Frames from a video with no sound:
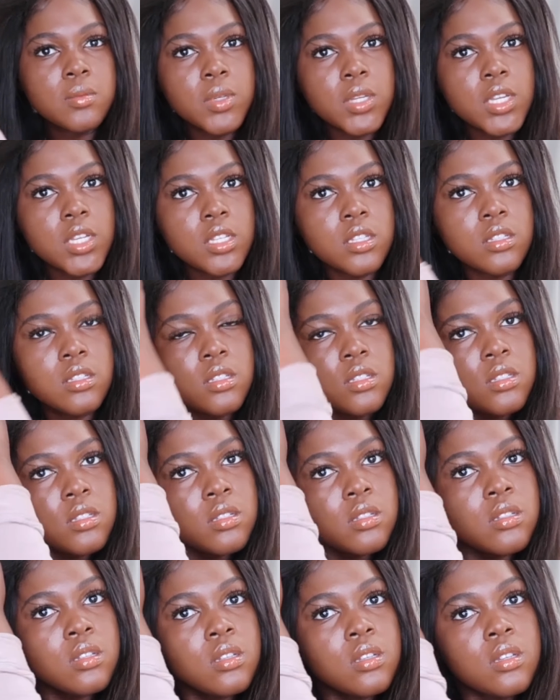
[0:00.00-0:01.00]
because
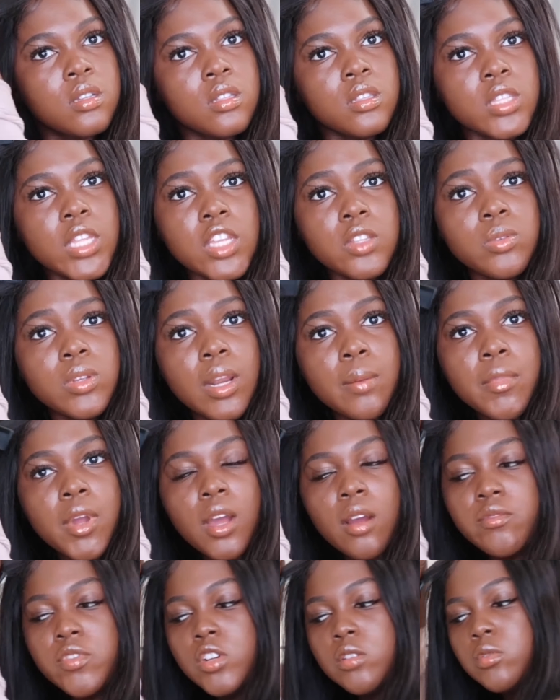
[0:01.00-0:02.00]
that's what I'm
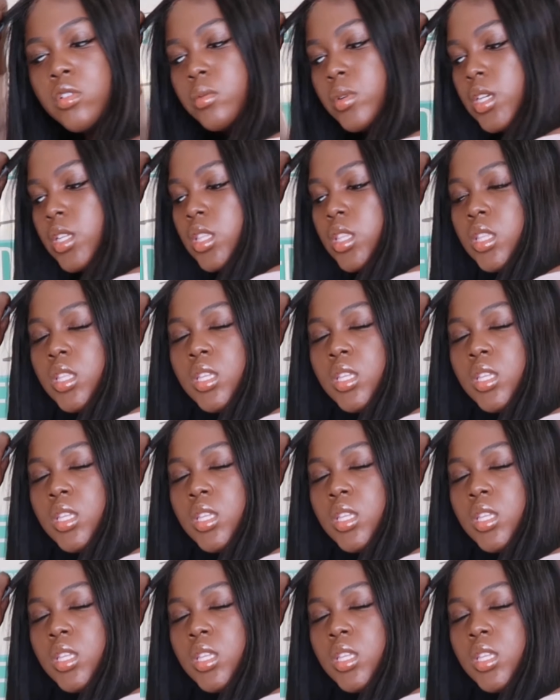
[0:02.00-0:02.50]
comfortable with,